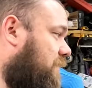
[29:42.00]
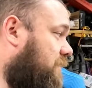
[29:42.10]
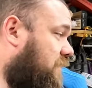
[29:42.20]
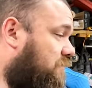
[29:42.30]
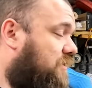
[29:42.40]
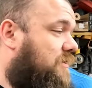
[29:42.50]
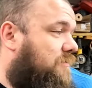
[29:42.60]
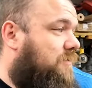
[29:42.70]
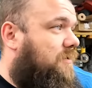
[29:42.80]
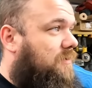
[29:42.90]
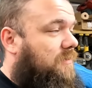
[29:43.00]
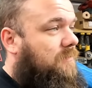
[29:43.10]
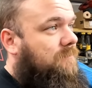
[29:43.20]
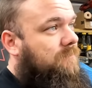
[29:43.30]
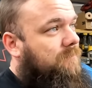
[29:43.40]
seam sealed
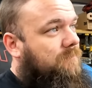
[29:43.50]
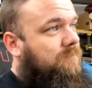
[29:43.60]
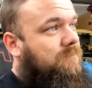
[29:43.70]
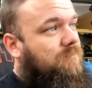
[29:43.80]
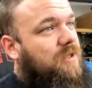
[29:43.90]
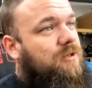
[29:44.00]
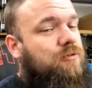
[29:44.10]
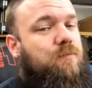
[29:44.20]
the inner